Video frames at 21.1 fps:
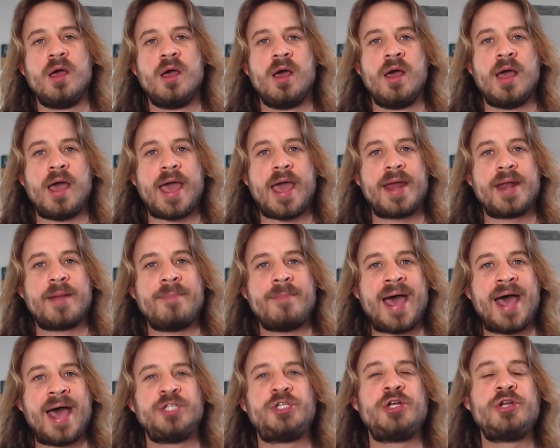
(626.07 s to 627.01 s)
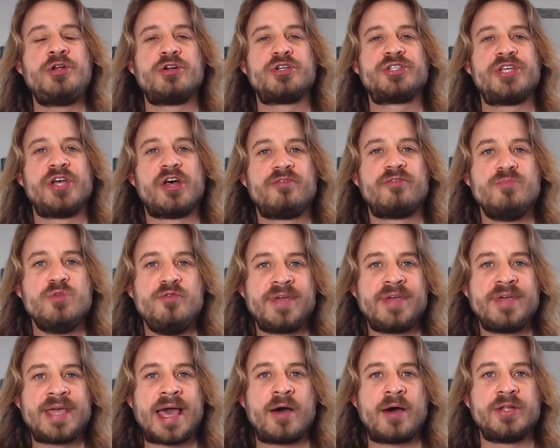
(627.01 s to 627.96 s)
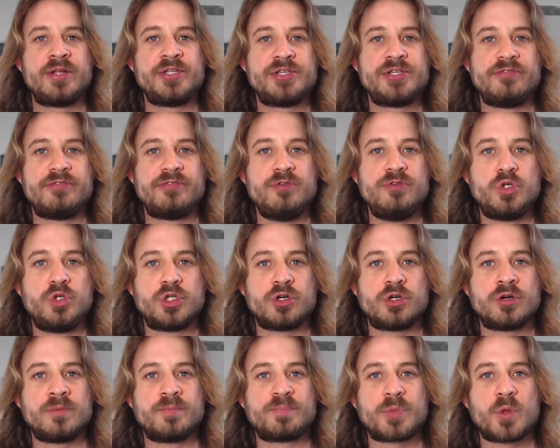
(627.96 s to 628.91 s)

and imagine yourself moving out into the future